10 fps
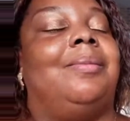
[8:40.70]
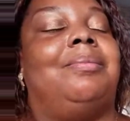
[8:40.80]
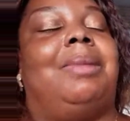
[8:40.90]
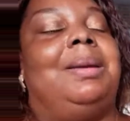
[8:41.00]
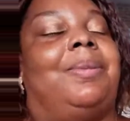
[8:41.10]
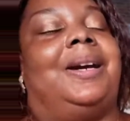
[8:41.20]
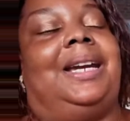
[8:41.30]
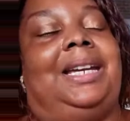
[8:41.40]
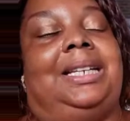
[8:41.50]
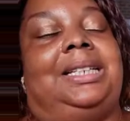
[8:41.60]
my
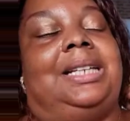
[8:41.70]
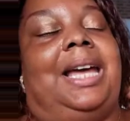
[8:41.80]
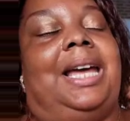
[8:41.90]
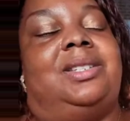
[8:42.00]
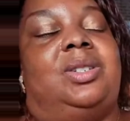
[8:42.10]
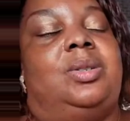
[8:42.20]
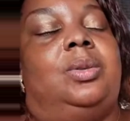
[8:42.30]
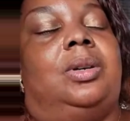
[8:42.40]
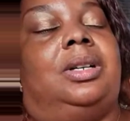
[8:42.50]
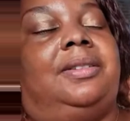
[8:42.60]
brain has to
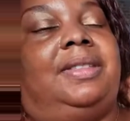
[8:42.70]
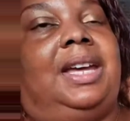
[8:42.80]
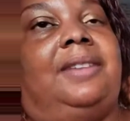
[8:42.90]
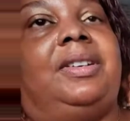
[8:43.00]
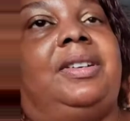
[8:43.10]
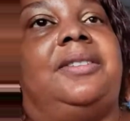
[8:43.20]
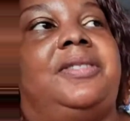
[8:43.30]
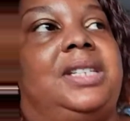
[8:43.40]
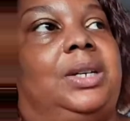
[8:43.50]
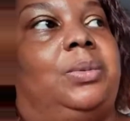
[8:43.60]
do all of the heavy
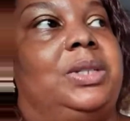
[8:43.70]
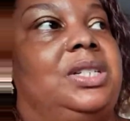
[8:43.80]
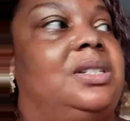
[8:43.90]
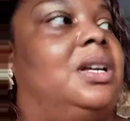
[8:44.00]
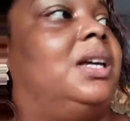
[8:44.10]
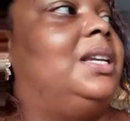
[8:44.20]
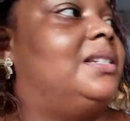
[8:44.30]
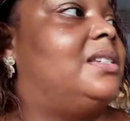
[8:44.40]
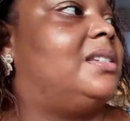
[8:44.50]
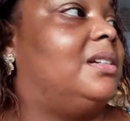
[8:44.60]
lifting, which is not
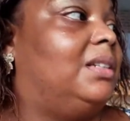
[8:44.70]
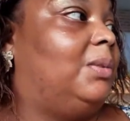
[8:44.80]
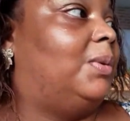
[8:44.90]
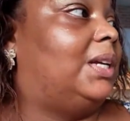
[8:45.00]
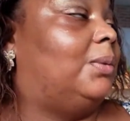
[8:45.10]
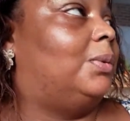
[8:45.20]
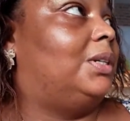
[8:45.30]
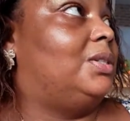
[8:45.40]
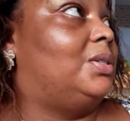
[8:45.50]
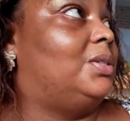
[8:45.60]
necessarily what I want
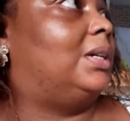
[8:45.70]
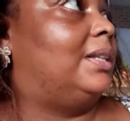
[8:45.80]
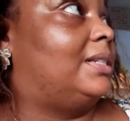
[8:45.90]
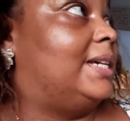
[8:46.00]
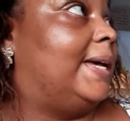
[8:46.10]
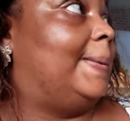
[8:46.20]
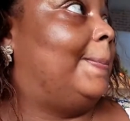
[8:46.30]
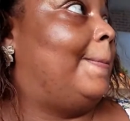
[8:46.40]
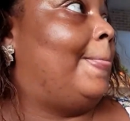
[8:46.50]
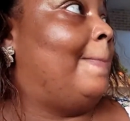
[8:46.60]
to do all the time.
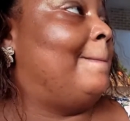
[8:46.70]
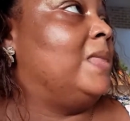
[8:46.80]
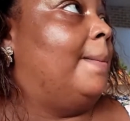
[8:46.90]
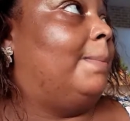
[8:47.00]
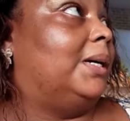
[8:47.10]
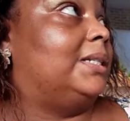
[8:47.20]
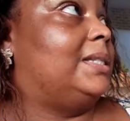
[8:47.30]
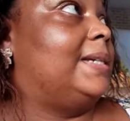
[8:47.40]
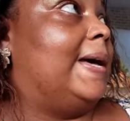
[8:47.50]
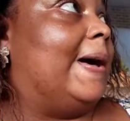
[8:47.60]

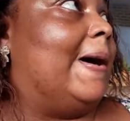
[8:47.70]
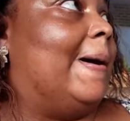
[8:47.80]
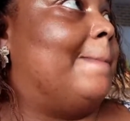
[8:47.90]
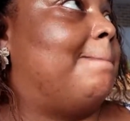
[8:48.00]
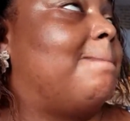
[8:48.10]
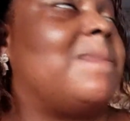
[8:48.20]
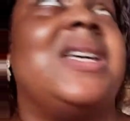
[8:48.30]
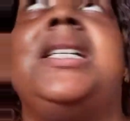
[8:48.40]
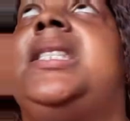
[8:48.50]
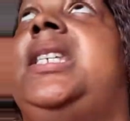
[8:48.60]
But
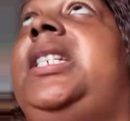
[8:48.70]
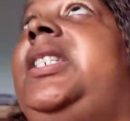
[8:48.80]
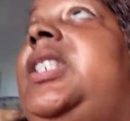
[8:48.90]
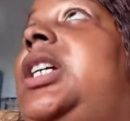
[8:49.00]
this